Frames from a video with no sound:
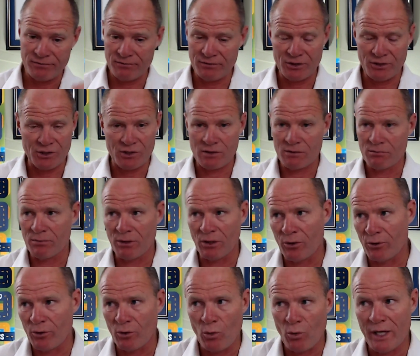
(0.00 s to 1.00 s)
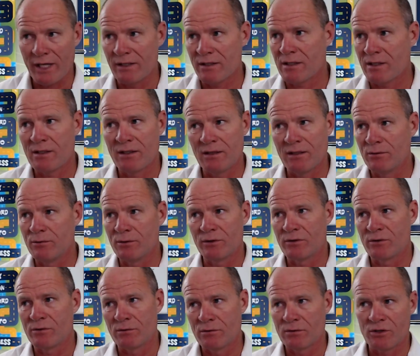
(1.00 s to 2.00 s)
just below the waist, and it
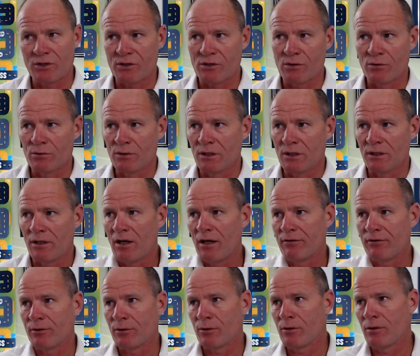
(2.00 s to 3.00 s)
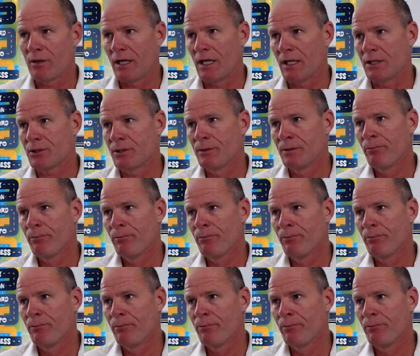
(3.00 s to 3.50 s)
was just a really awful crash.